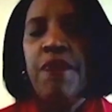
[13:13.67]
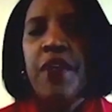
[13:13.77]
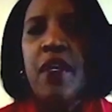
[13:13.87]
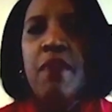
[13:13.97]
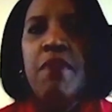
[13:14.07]

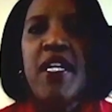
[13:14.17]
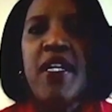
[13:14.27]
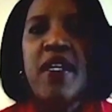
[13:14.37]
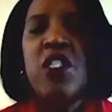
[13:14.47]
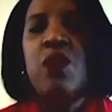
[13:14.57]

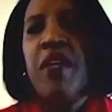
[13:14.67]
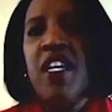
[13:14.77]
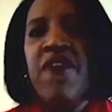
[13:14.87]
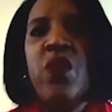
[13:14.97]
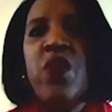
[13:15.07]
meaning speak
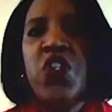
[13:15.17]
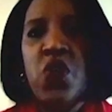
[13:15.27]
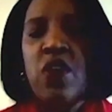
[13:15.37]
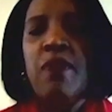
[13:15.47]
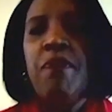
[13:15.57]
for a
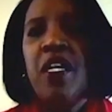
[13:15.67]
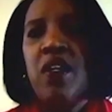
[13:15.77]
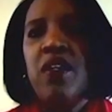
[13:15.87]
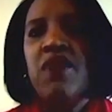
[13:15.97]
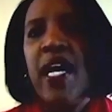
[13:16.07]
certain
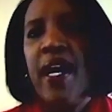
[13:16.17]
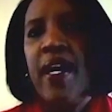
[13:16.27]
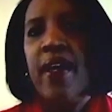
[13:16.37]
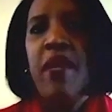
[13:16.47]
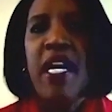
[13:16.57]
period of
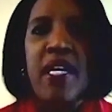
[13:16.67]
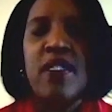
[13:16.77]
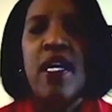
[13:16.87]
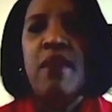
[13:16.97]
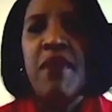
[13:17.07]
time,
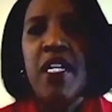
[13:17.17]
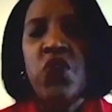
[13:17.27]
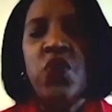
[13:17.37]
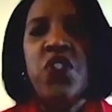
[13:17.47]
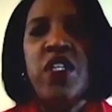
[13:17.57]
8-10 minutes
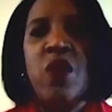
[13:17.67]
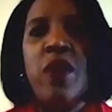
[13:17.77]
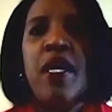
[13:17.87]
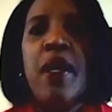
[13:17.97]
or so,